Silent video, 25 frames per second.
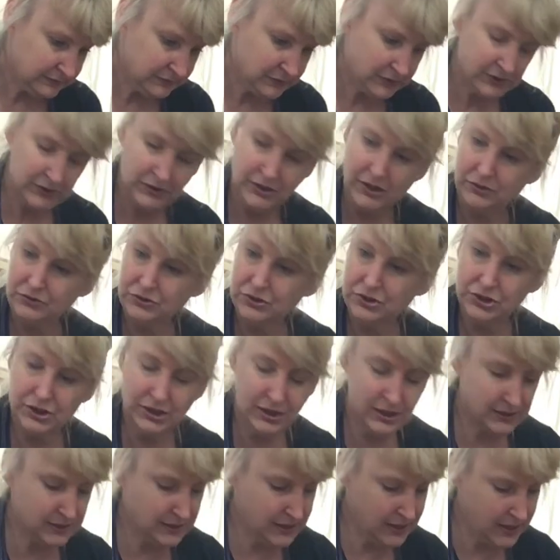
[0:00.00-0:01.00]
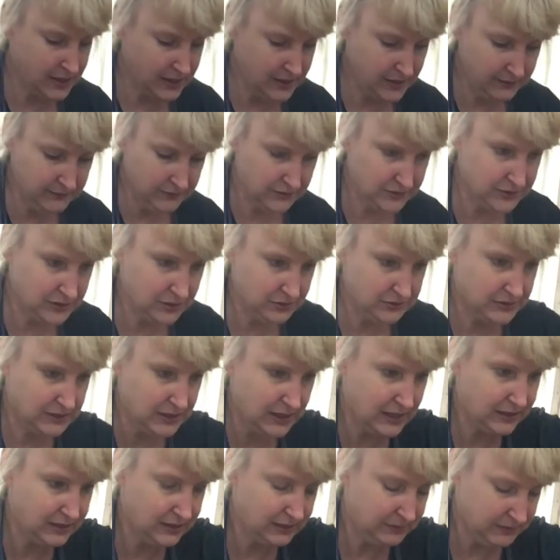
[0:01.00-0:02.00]
I'm going to go just ever so
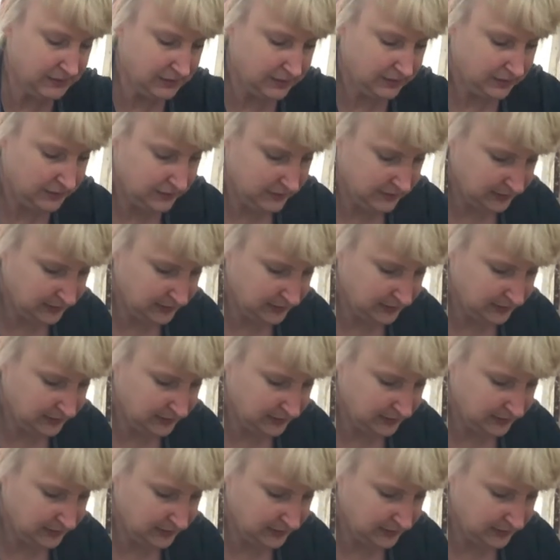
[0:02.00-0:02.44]
slightly bigger.